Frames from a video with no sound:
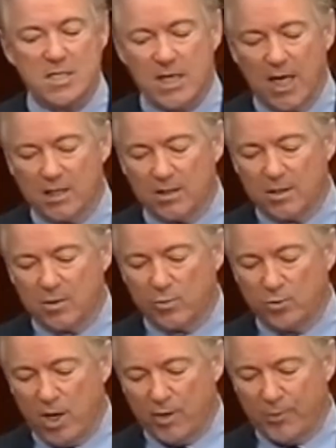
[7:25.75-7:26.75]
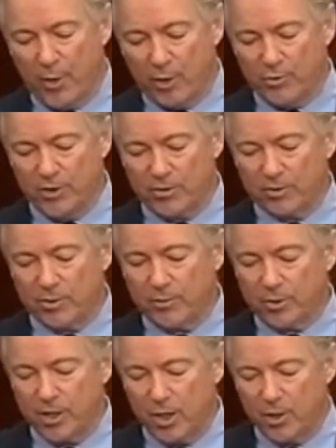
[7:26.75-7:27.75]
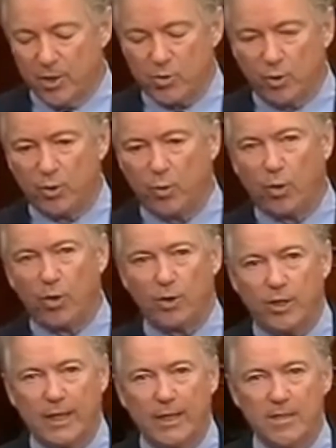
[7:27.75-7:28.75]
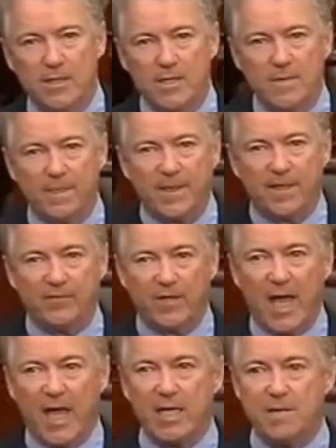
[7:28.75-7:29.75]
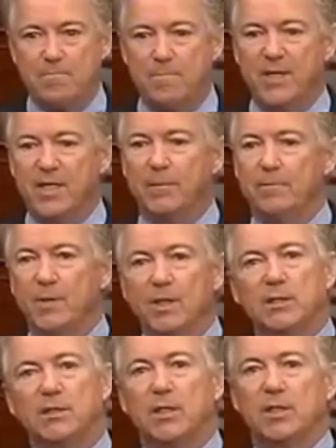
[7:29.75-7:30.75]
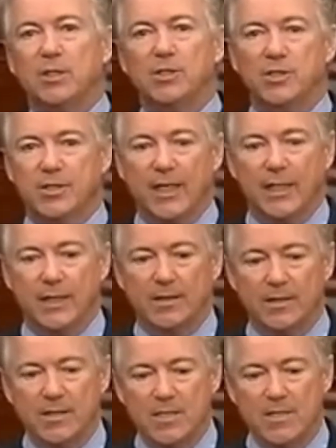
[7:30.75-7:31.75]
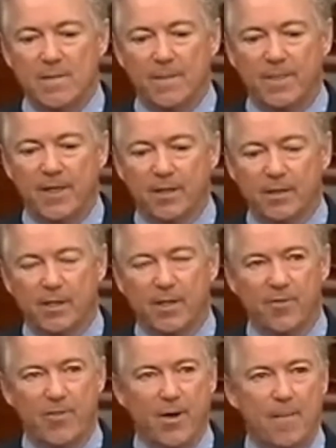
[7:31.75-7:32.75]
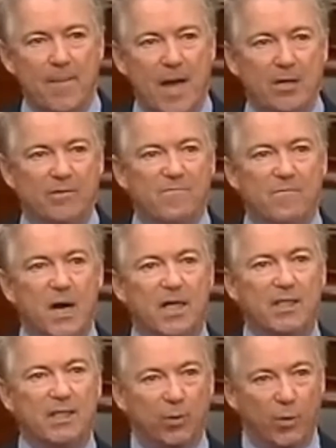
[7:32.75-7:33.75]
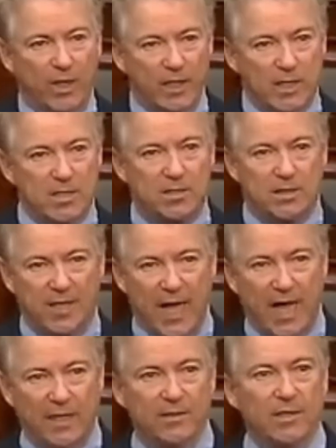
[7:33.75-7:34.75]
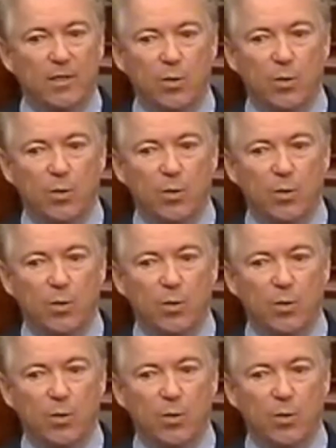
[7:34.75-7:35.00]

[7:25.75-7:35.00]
And Rothbard and the other libertarians were worried that if you had a big military state, that the amount of money that went into that